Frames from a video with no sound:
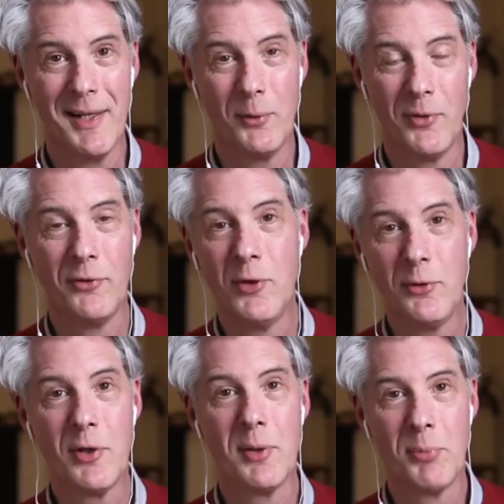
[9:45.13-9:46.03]
It was a
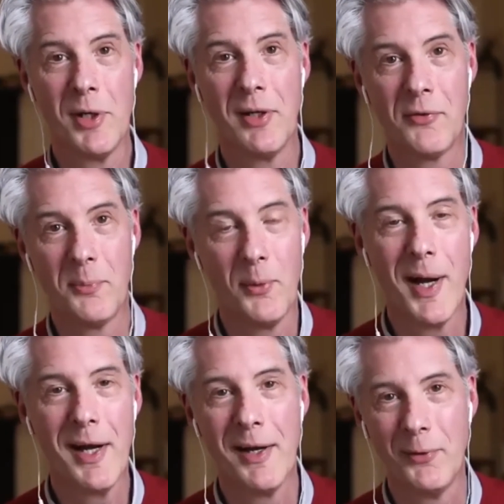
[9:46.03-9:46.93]
junior apprentice from the
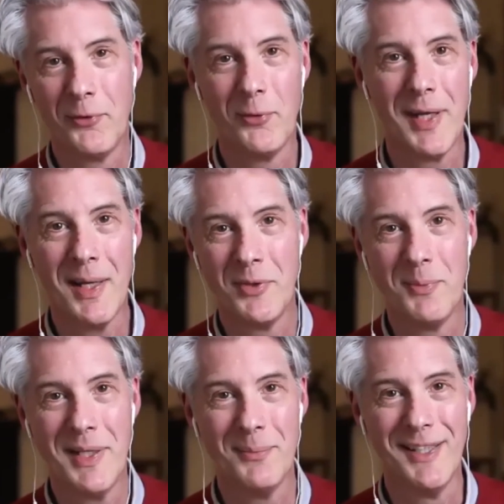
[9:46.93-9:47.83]
warehouse who came to
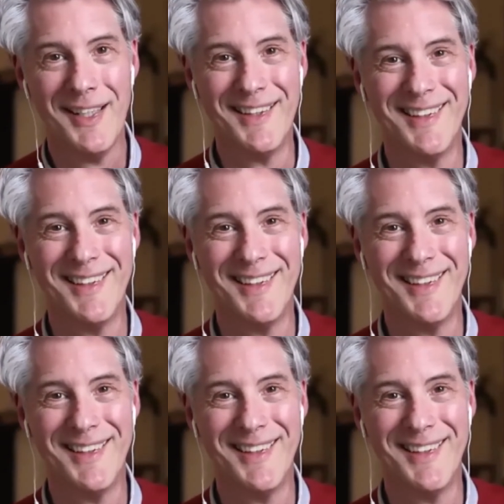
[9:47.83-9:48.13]
meet me.